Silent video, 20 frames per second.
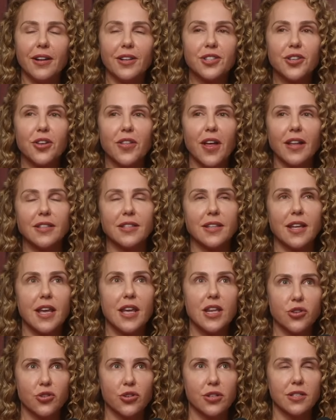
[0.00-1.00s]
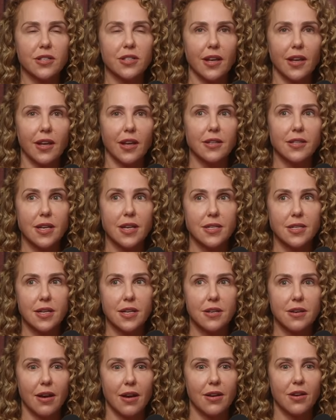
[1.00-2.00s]
so that's interesting because I did
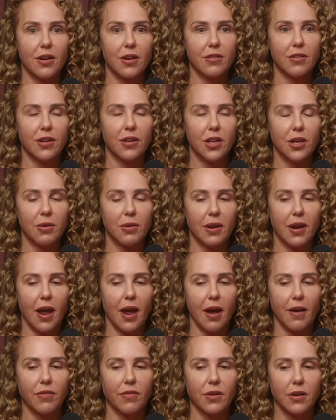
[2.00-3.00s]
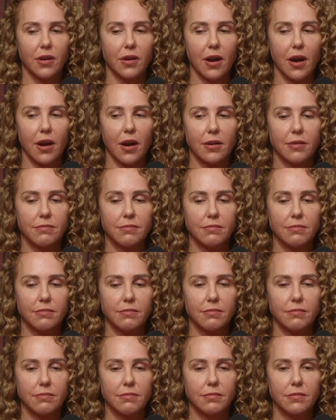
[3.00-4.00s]
not know that you had ever um,
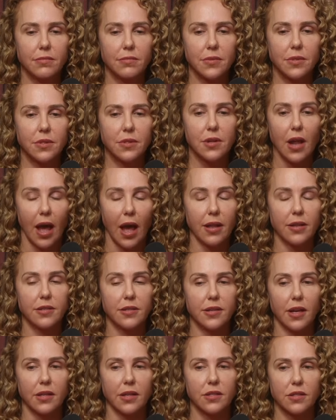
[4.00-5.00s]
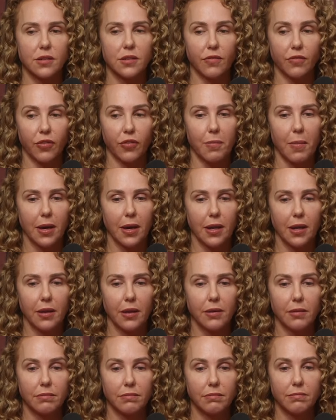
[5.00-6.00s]
had sex for
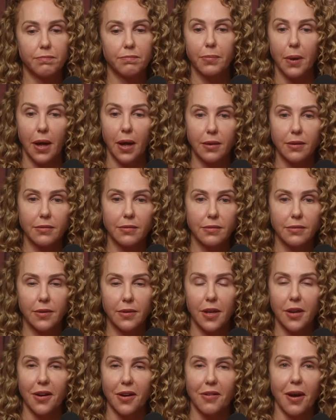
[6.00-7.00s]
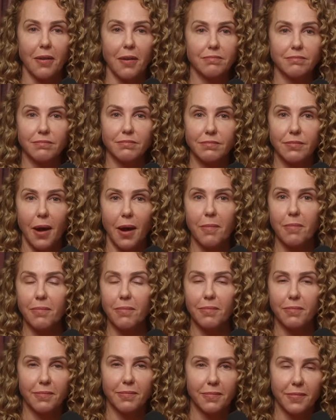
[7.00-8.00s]
money. But you know, I'm I'm
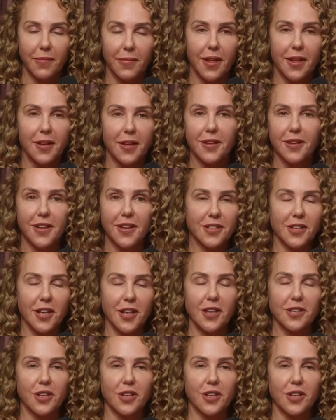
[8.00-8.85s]
as as